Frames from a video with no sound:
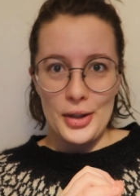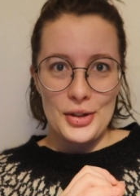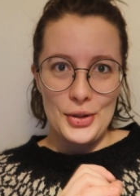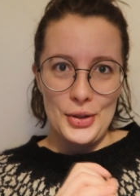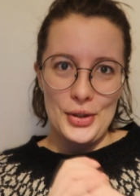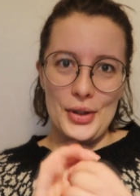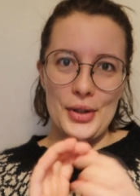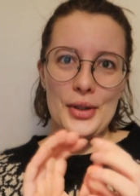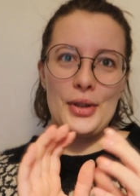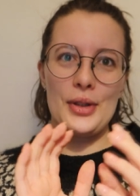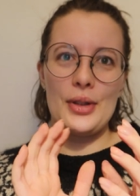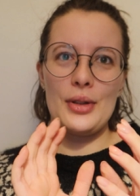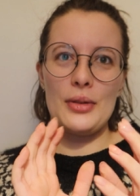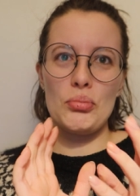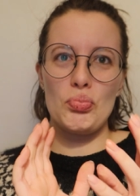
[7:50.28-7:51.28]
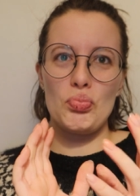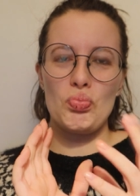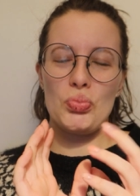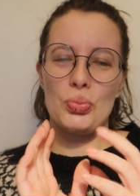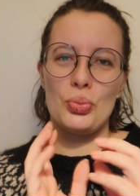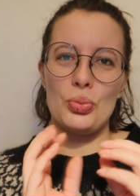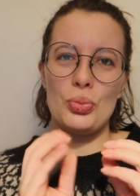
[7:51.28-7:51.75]
But
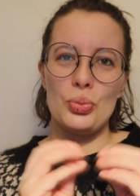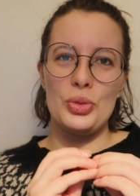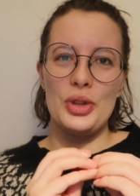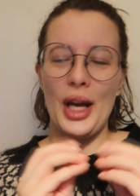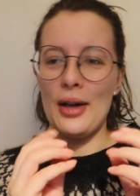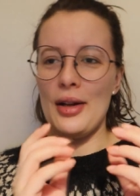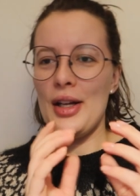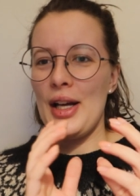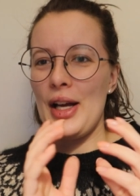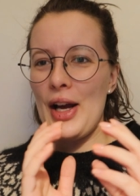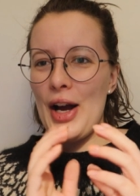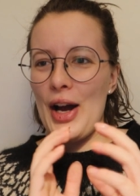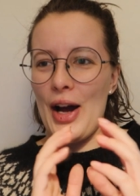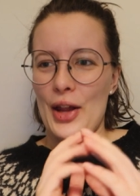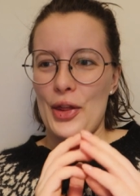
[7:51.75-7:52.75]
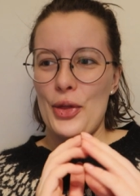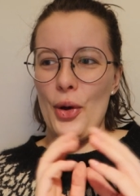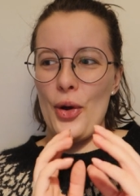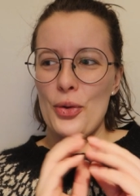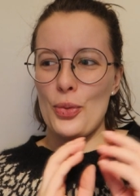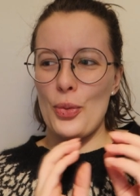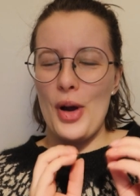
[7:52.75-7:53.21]
yeah,
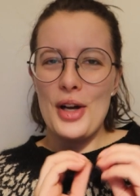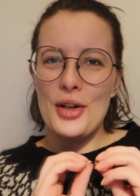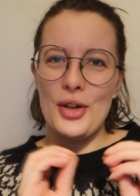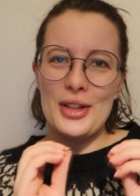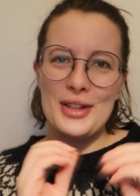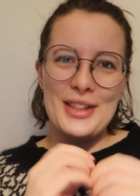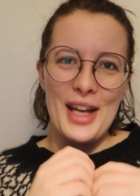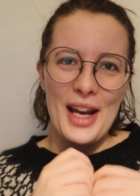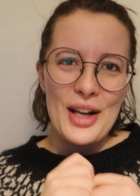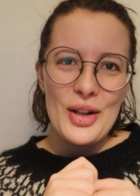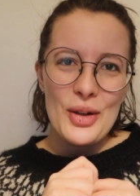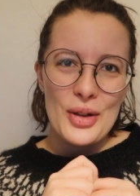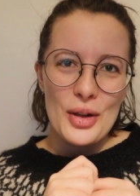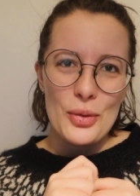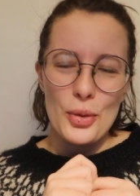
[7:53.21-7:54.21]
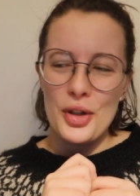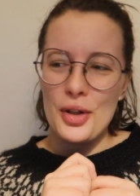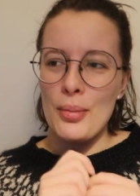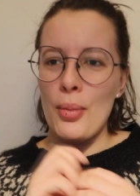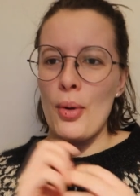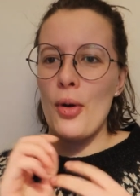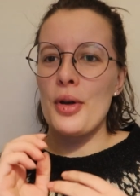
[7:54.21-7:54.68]
I thought, why not take a look at
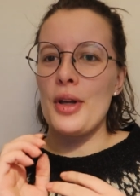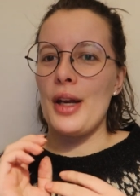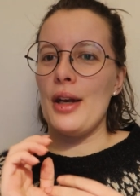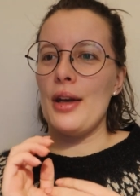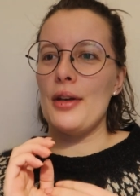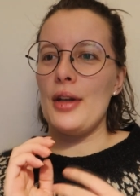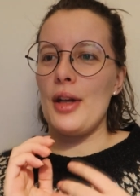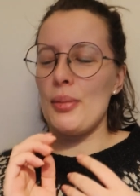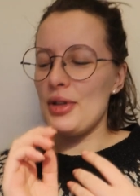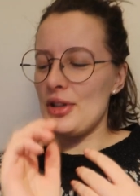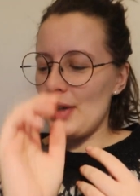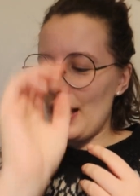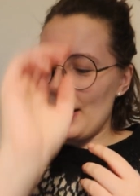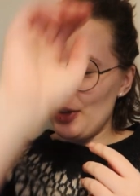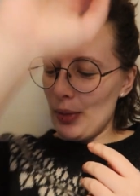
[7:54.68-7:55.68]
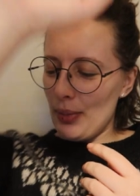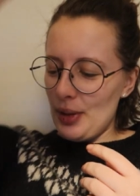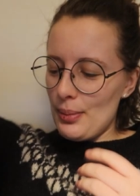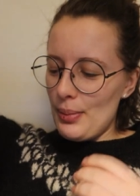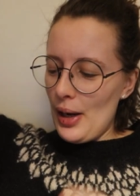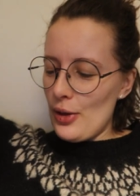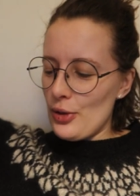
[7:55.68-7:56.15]
what I bought, and let me
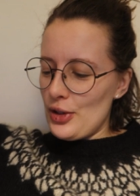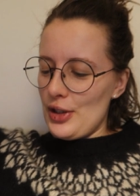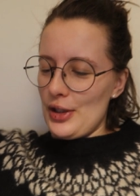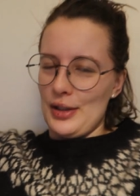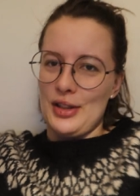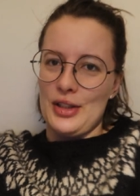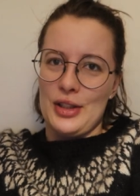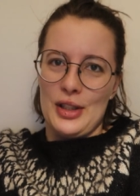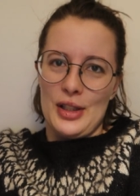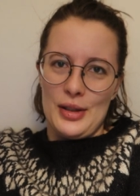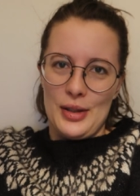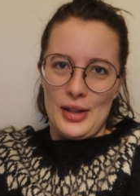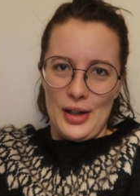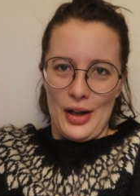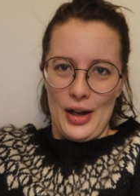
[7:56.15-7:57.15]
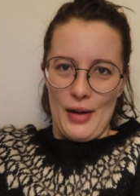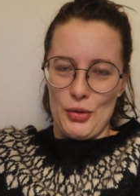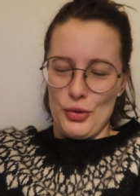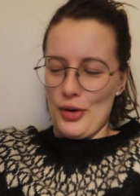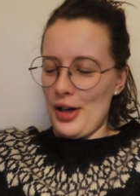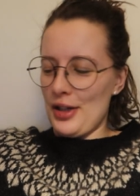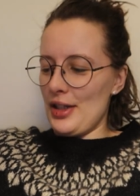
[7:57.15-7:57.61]
tell you a bit about it.
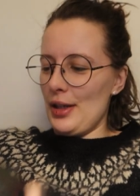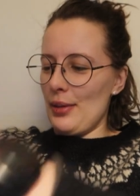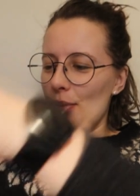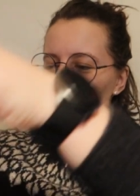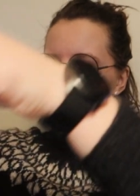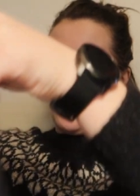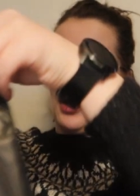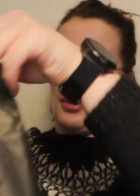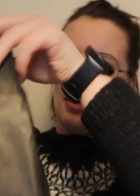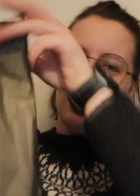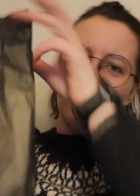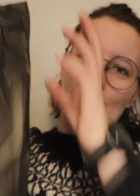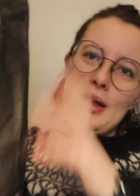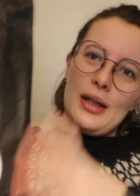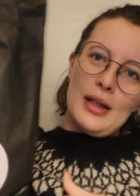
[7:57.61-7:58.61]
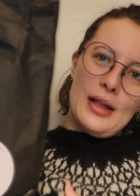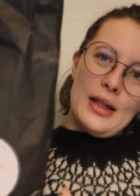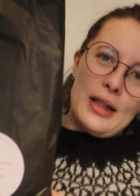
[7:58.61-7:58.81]
I have it right here beside me.